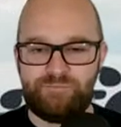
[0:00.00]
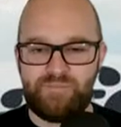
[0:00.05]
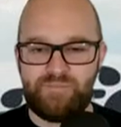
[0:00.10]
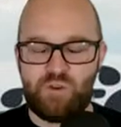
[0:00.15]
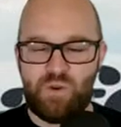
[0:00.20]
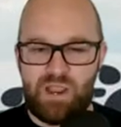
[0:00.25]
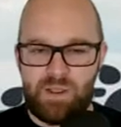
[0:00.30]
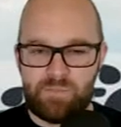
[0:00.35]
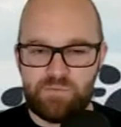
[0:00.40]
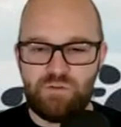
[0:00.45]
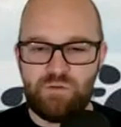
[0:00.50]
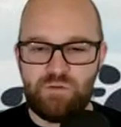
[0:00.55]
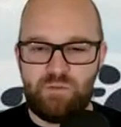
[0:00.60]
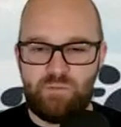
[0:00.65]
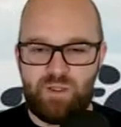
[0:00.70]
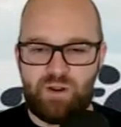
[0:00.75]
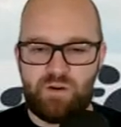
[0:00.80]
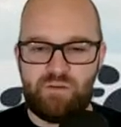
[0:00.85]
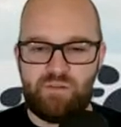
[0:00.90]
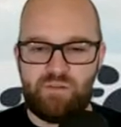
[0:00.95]
You're absolutely
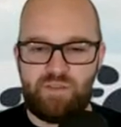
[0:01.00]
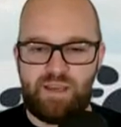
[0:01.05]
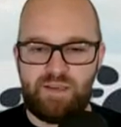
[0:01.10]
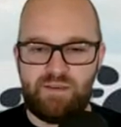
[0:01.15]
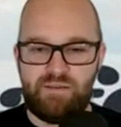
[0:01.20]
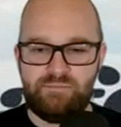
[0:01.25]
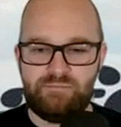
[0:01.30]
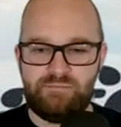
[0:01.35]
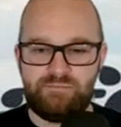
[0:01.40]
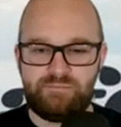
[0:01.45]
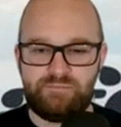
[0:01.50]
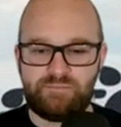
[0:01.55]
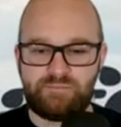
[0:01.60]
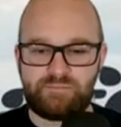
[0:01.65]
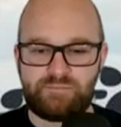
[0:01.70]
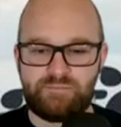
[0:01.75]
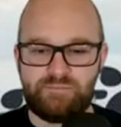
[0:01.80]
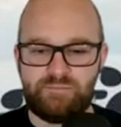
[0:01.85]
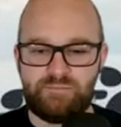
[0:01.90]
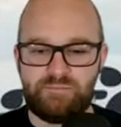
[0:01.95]
better than that.
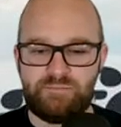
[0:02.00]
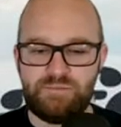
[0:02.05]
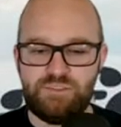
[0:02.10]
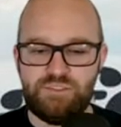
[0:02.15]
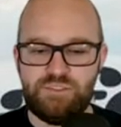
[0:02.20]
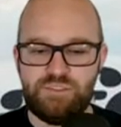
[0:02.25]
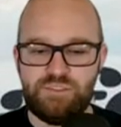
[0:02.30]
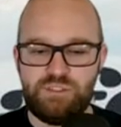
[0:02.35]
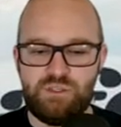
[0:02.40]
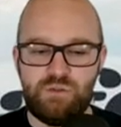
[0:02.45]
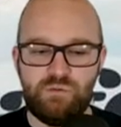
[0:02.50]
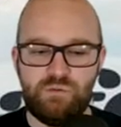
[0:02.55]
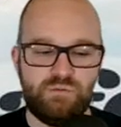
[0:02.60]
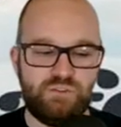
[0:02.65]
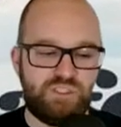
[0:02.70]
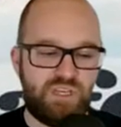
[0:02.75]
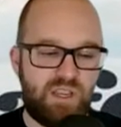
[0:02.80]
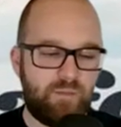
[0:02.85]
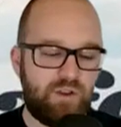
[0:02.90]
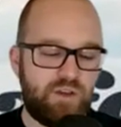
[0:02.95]
So
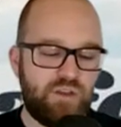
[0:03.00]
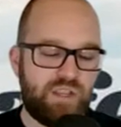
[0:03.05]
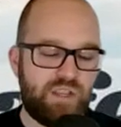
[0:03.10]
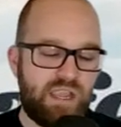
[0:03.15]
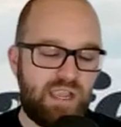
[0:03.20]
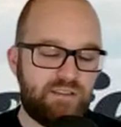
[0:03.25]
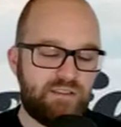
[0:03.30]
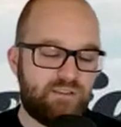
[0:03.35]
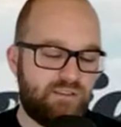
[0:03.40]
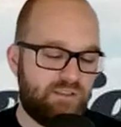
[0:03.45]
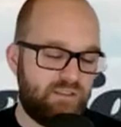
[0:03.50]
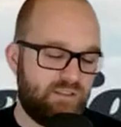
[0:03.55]
shame on you guys.